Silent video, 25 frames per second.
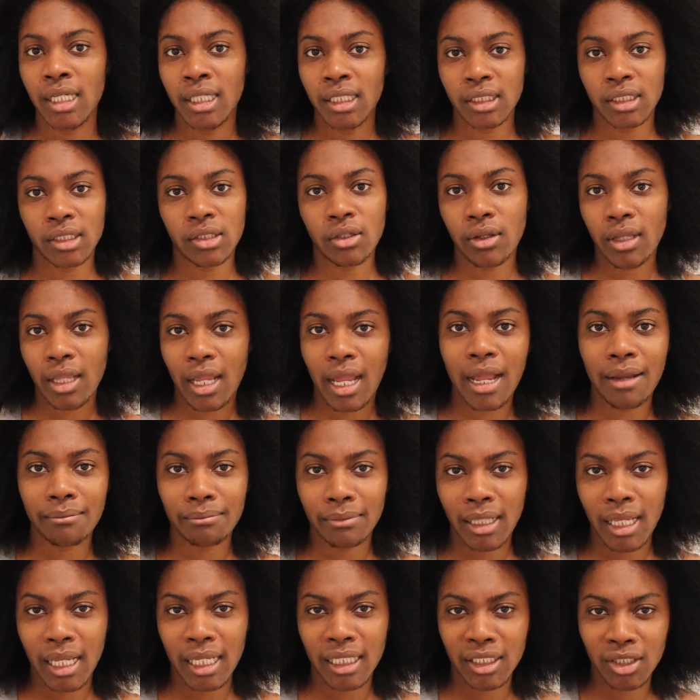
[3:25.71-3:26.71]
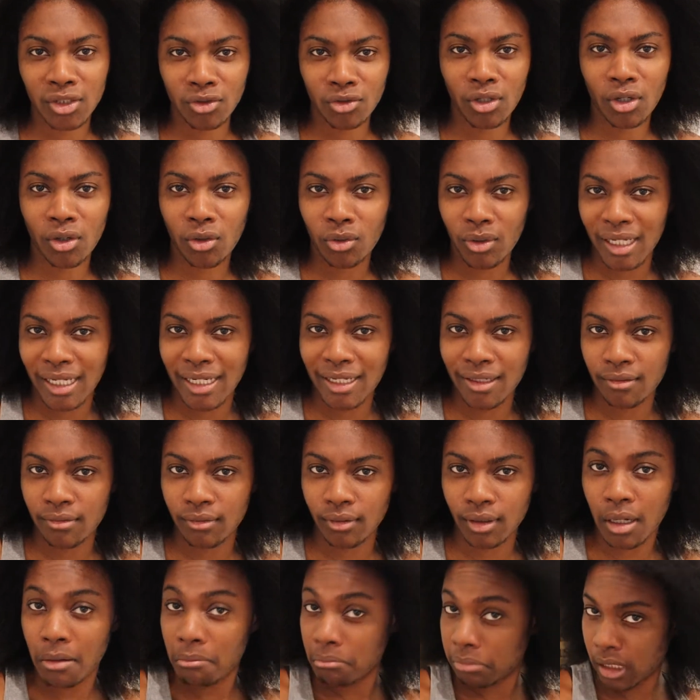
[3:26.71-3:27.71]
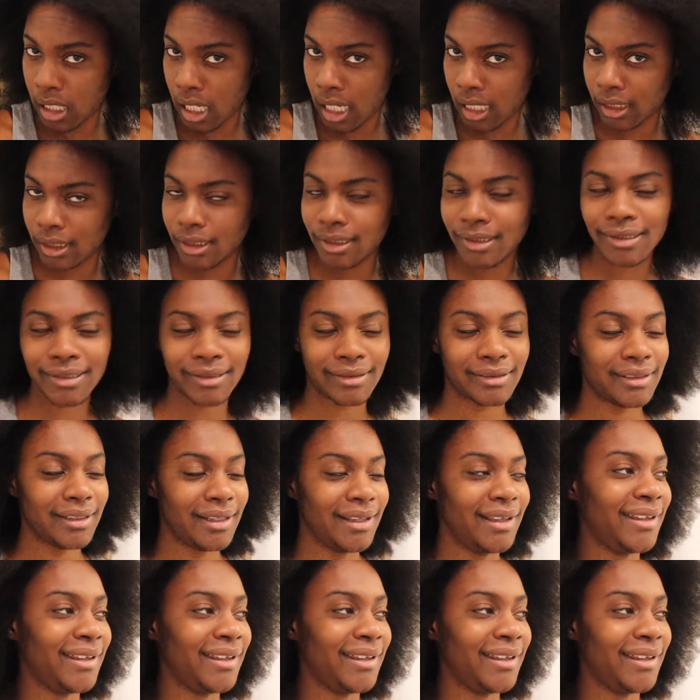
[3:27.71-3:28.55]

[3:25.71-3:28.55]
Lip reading: so that I'm like, you know, in compliance?